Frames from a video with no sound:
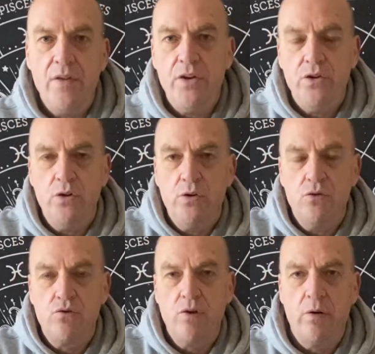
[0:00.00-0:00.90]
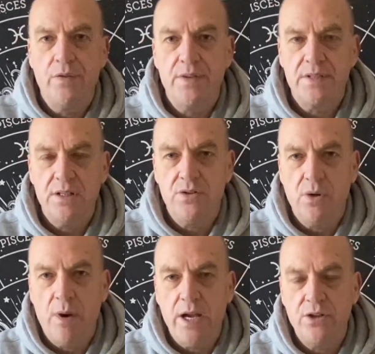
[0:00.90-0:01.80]
then you controlling the
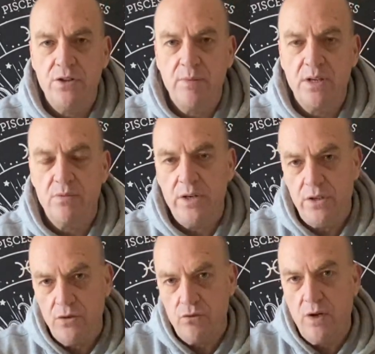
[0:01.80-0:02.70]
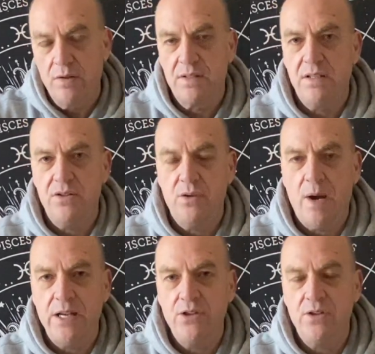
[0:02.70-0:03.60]
situation, because when you control the
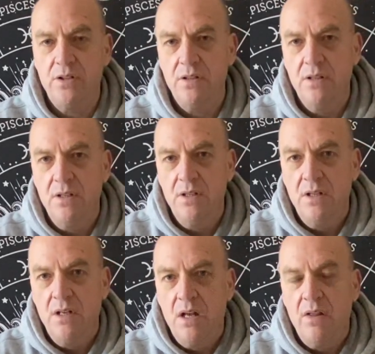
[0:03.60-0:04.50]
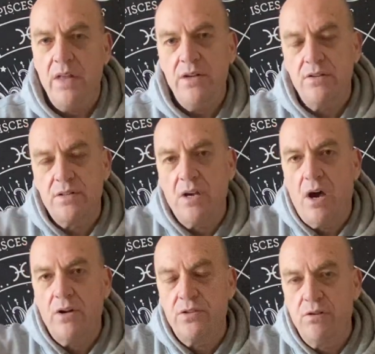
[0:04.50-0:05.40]
situation, then you
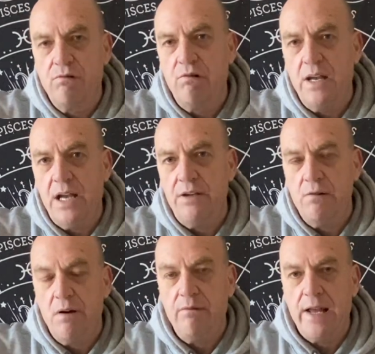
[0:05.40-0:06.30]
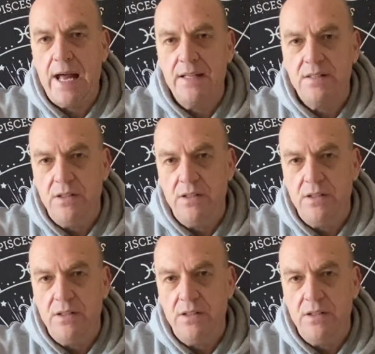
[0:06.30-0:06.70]
start to create your own reality.